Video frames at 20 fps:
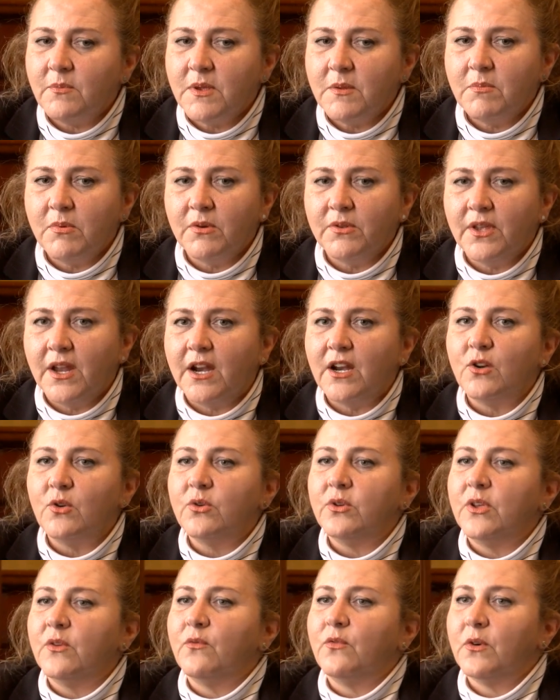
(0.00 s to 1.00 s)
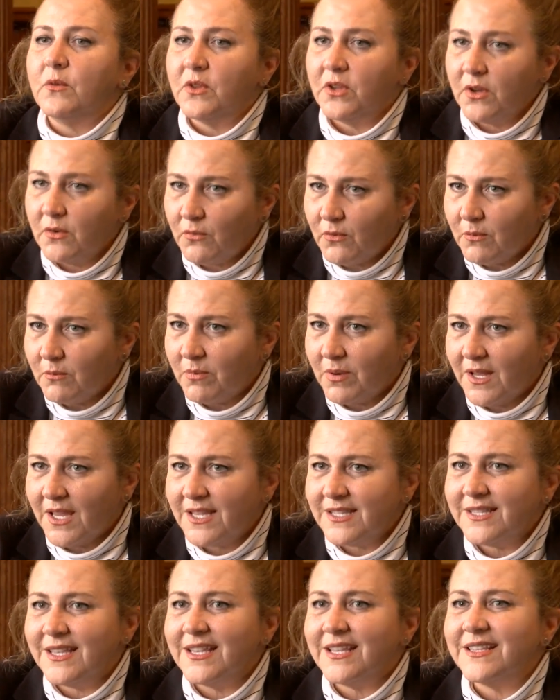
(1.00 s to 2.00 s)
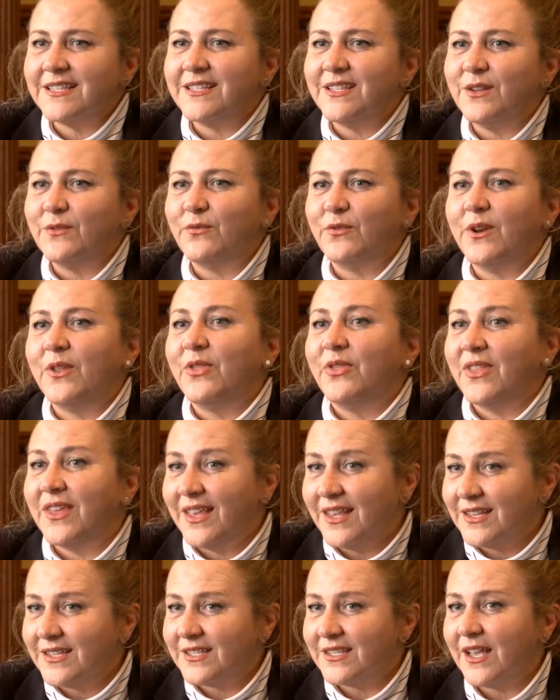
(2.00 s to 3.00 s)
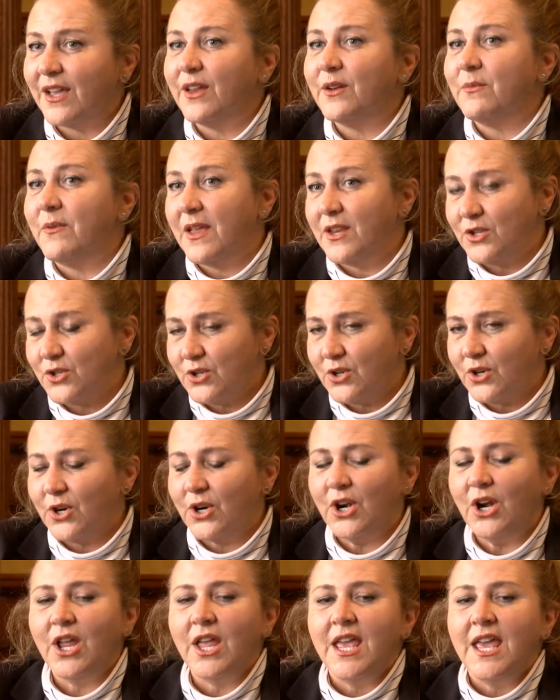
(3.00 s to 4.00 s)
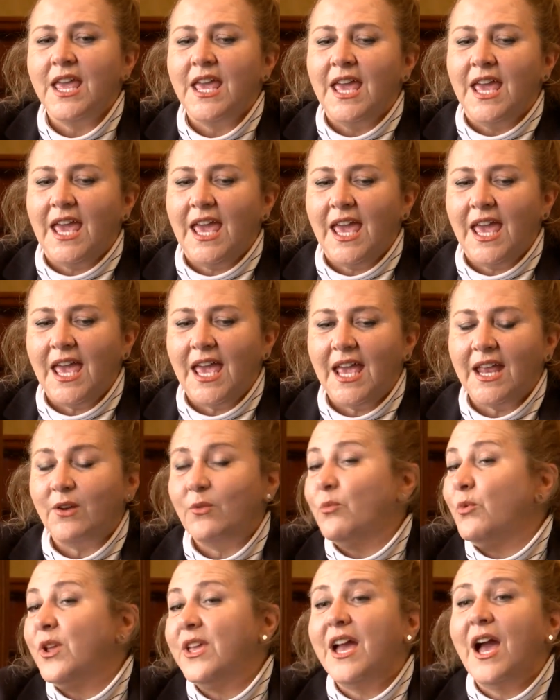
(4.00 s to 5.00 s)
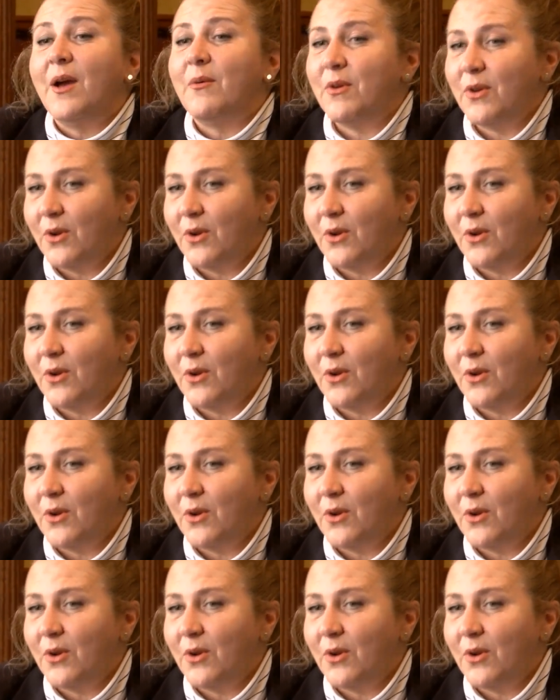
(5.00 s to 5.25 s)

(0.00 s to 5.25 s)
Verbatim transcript: people that are looking for different places, different things, adventure, and we have